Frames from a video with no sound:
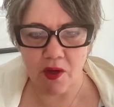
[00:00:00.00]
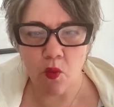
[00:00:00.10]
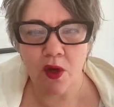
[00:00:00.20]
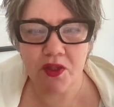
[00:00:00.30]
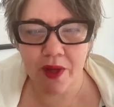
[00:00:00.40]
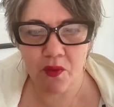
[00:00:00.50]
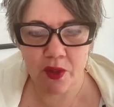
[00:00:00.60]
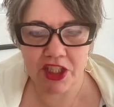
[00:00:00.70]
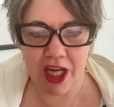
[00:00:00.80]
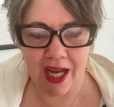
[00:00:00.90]
what do I
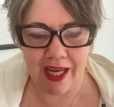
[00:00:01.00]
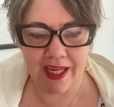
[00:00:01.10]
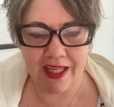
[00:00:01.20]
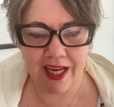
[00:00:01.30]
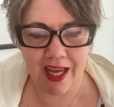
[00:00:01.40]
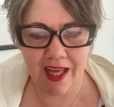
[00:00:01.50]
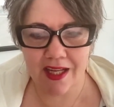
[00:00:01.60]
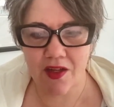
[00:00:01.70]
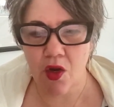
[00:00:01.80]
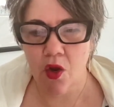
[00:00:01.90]
wish I had
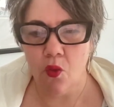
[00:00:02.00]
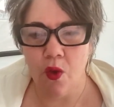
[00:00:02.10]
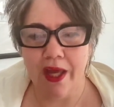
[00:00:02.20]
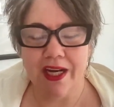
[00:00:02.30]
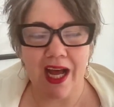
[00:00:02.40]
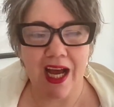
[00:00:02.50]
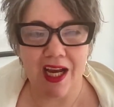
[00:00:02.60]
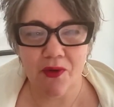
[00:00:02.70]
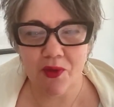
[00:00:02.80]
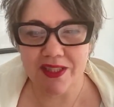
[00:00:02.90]
had when I
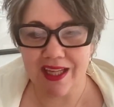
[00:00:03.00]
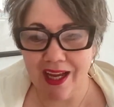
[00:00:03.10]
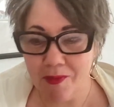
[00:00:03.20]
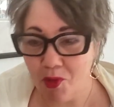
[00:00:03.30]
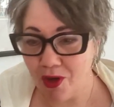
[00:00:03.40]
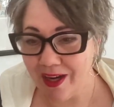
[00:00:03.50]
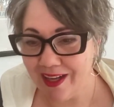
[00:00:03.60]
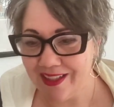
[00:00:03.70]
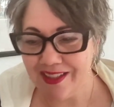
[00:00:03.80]
was, hi, Maura.